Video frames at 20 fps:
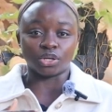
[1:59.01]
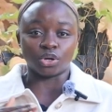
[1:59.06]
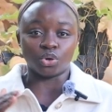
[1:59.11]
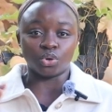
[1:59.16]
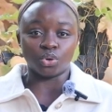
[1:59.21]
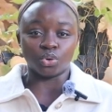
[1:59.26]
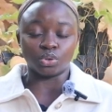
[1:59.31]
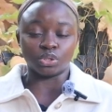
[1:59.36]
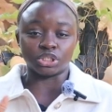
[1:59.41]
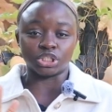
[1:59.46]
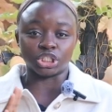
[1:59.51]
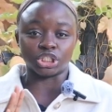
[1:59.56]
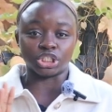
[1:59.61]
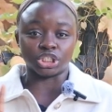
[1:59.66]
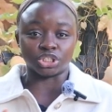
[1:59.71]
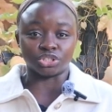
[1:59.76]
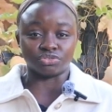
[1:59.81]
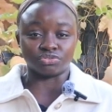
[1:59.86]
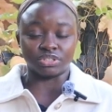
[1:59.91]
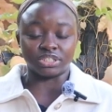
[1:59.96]
the colder
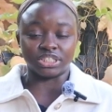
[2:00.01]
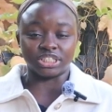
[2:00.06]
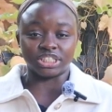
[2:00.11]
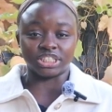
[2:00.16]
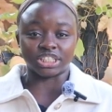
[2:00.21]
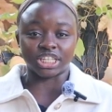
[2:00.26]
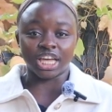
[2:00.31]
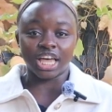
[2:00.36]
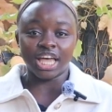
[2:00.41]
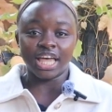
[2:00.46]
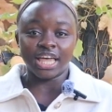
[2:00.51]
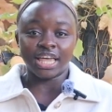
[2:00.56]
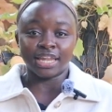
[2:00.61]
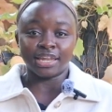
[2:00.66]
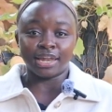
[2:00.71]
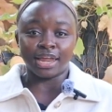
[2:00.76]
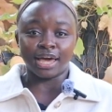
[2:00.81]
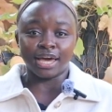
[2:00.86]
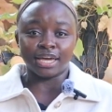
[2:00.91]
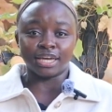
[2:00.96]
degrees,
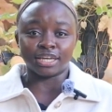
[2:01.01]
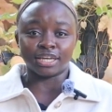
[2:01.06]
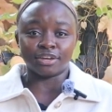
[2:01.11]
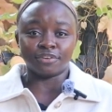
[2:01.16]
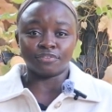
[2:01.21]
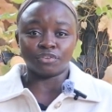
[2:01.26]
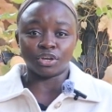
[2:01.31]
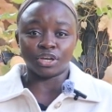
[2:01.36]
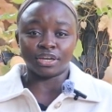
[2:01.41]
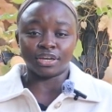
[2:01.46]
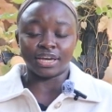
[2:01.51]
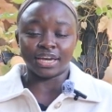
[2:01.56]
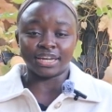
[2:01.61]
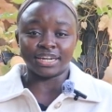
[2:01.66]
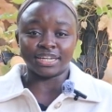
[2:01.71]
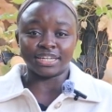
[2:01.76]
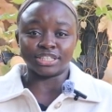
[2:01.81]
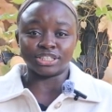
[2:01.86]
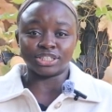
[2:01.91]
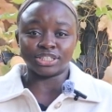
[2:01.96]
like if you're
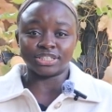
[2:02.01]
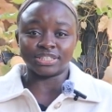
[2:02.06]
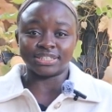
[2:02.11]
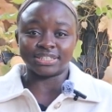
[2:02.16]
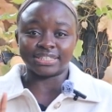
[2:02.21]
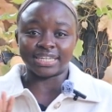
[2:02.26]
getting into